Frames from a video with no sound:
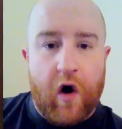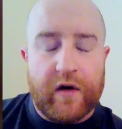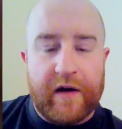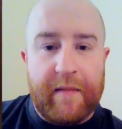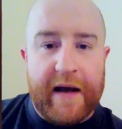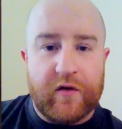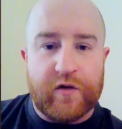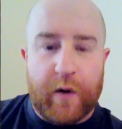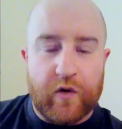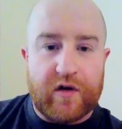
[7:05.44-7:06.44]
all your mail's
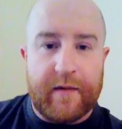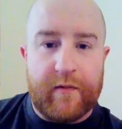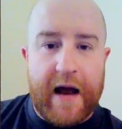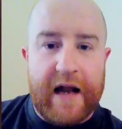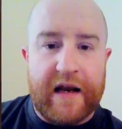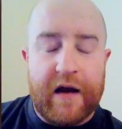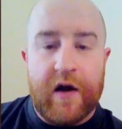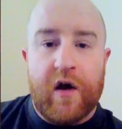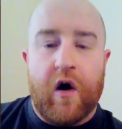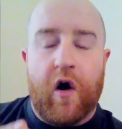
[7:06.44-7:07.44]
supposed to be read,
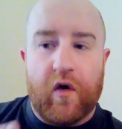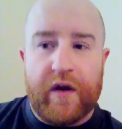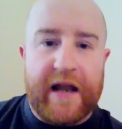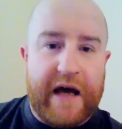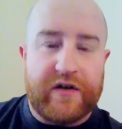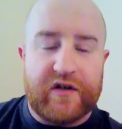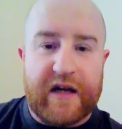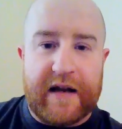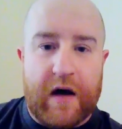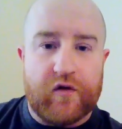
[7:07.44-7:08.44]
all the letters you
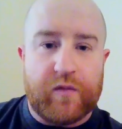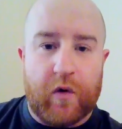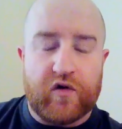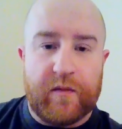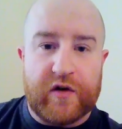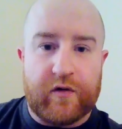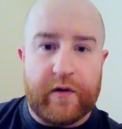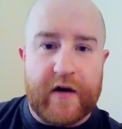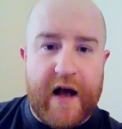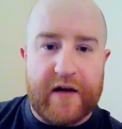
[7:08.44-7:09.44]
send out are supposed to be
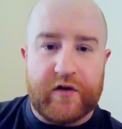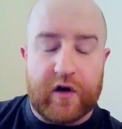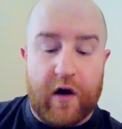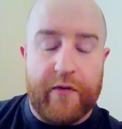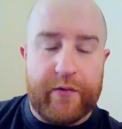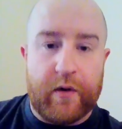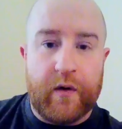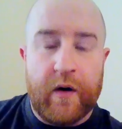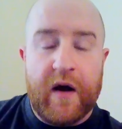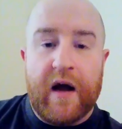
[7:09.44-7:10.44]
scrutinized and gone through,